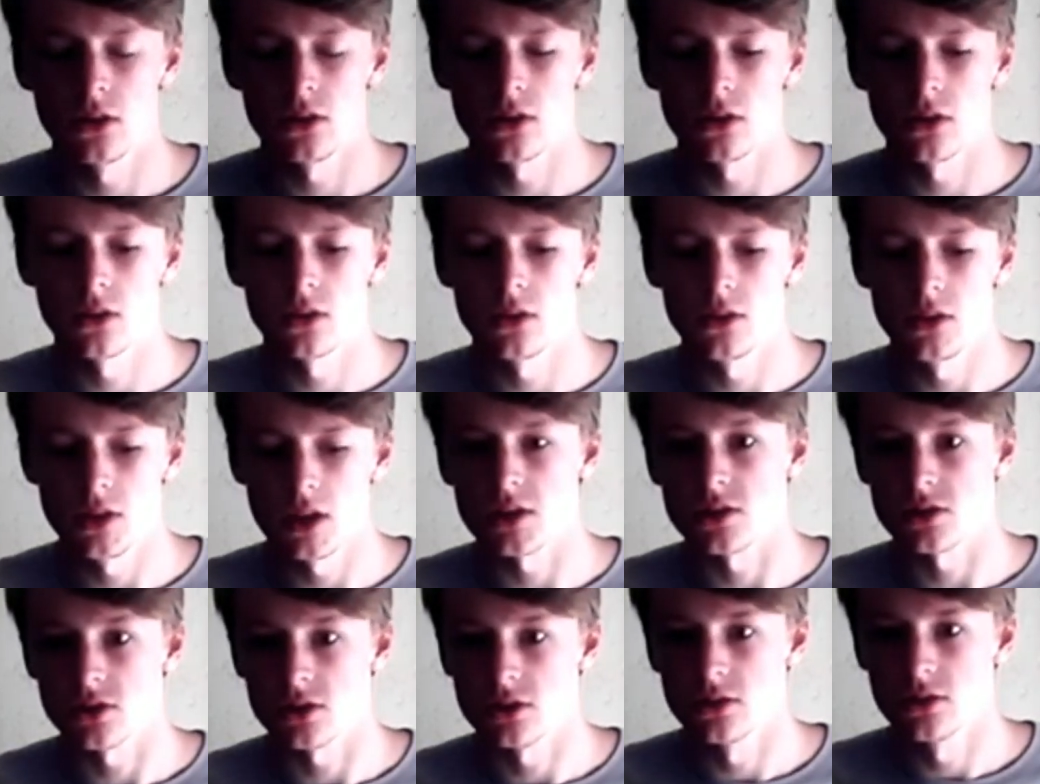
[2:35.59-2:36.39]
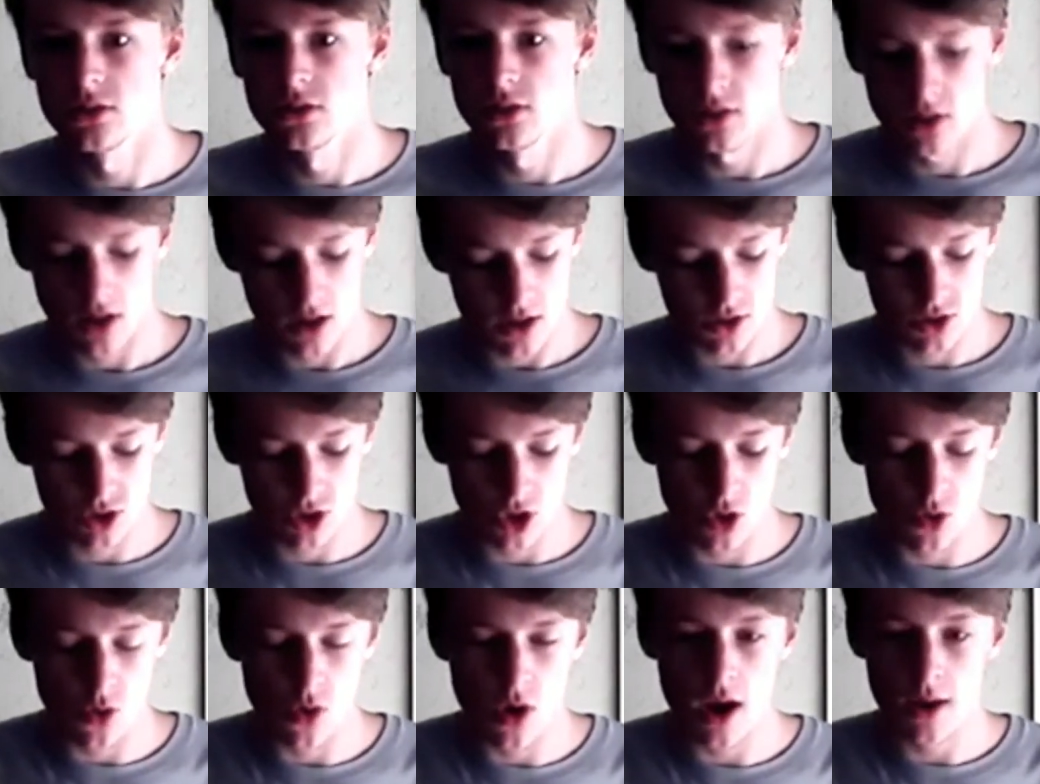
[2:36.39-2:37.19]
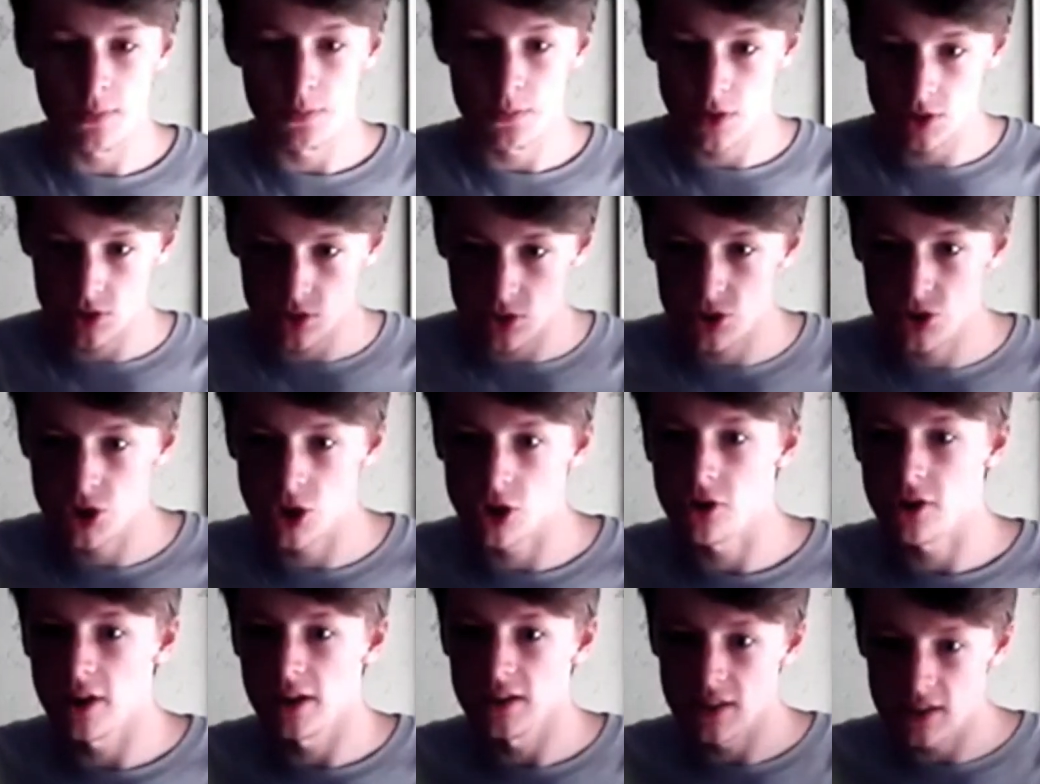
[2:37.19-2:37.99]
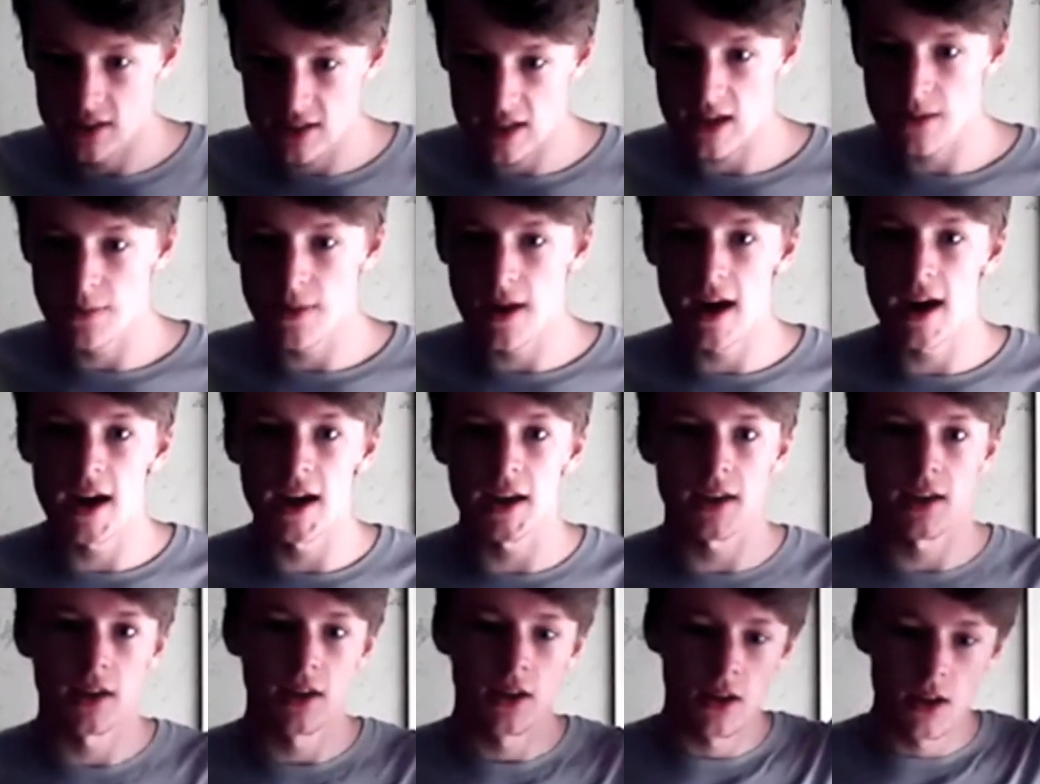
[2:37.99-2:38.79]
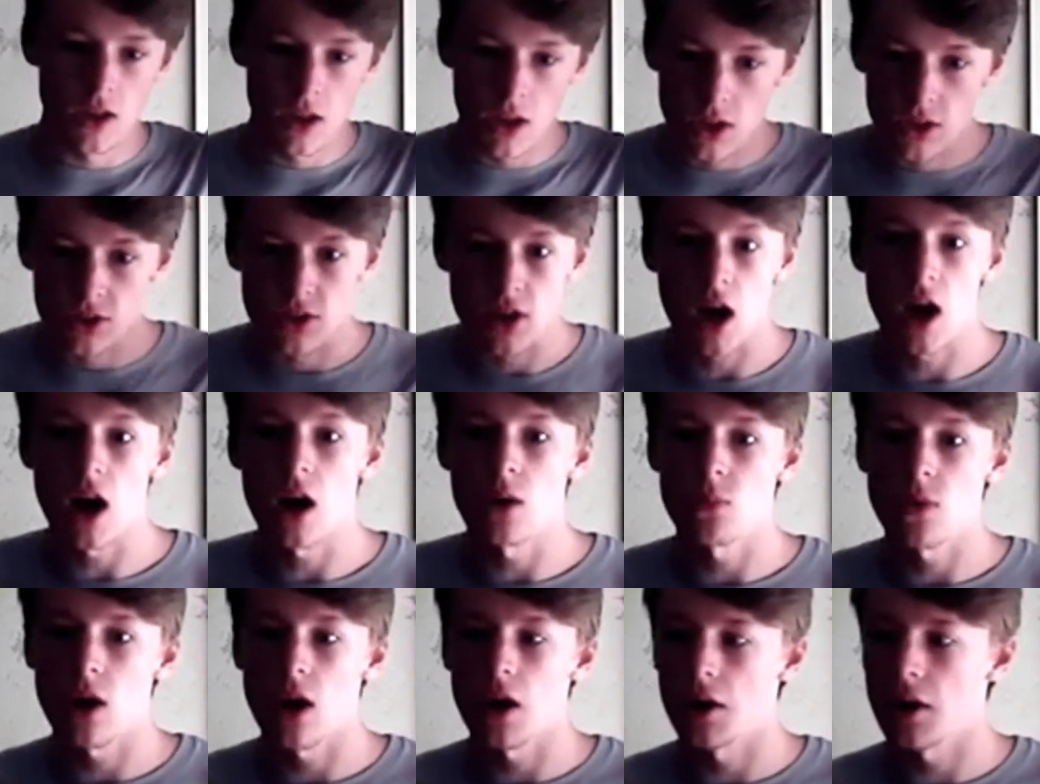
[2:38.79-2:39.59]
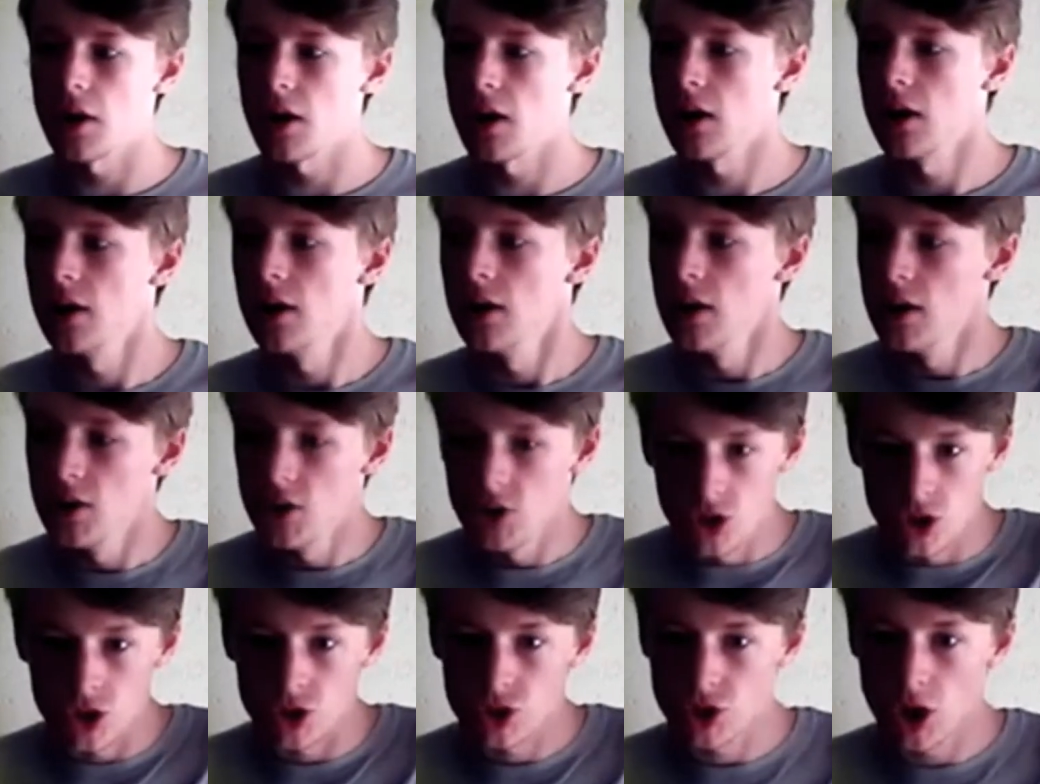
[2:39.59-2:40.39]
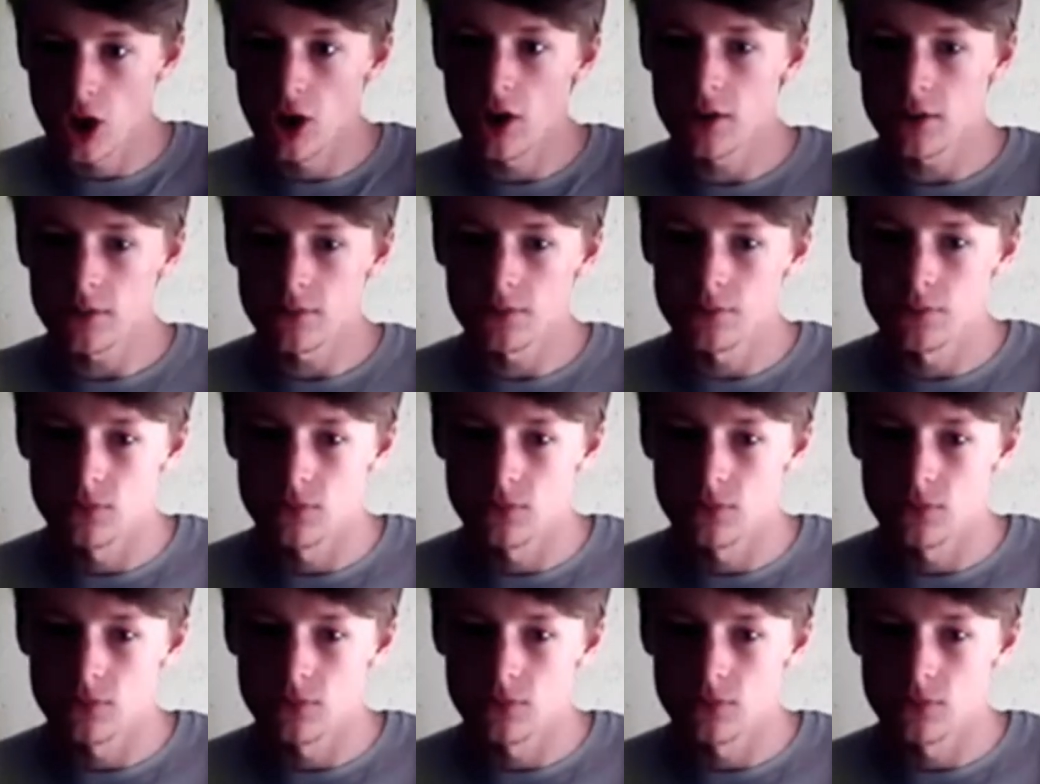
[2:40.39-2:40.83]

Yes. So I put the sugar in the tea bag, the hot water. You stir it.